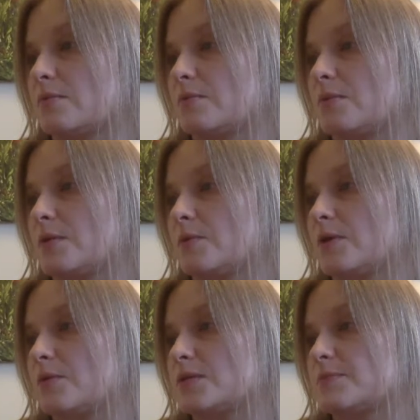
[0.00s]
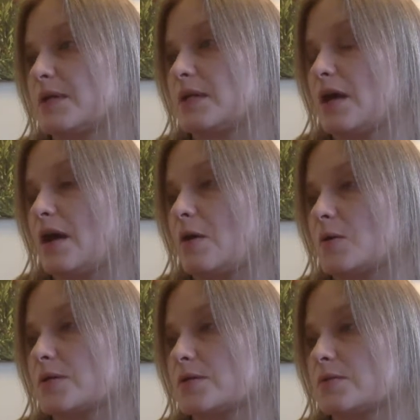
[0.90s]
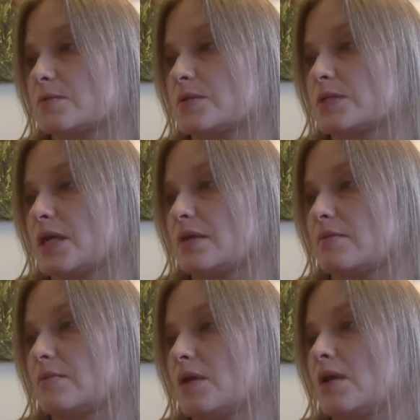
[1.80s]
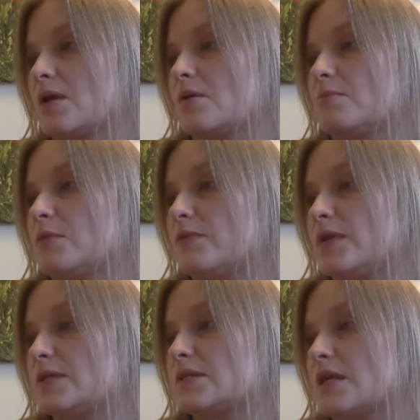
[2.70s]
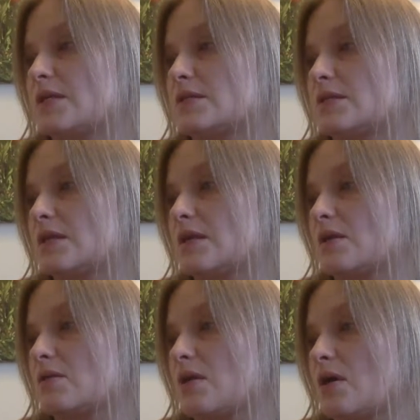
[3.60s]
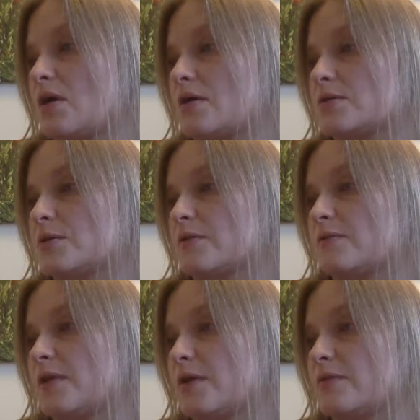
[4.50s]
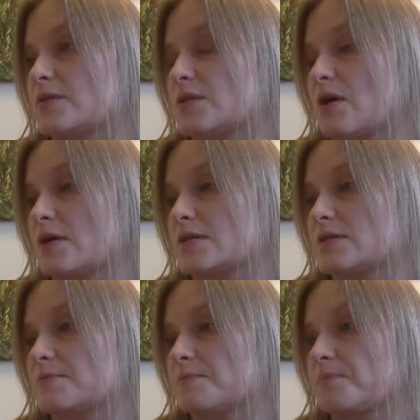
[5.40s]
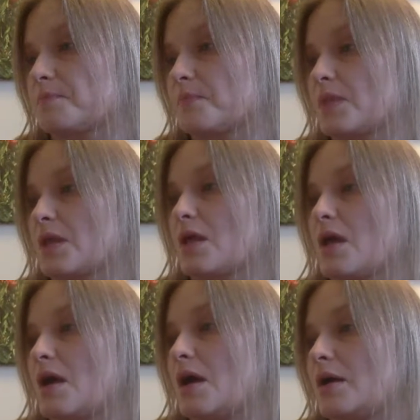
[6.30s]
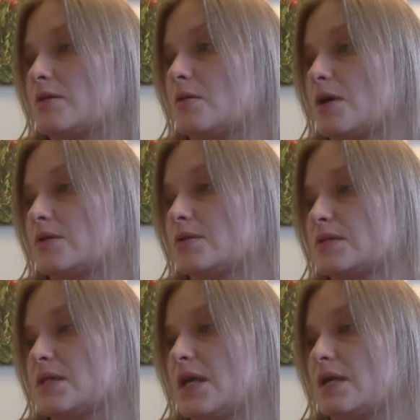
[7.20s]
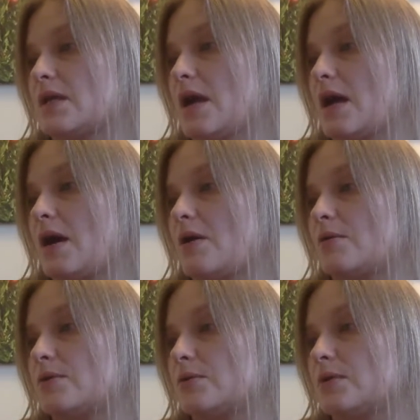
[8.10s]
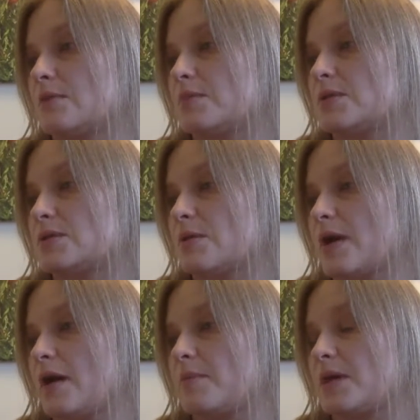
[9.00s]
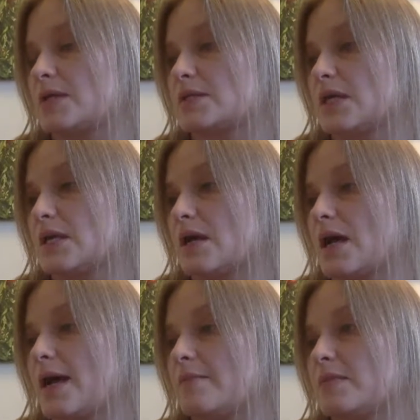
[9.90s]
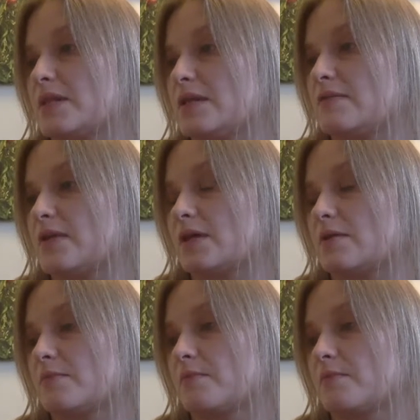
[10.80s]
when we would spend hours reciting movies and singing along to our favorite songs. I don't understand how you can be so happy, I say. I'm leaving.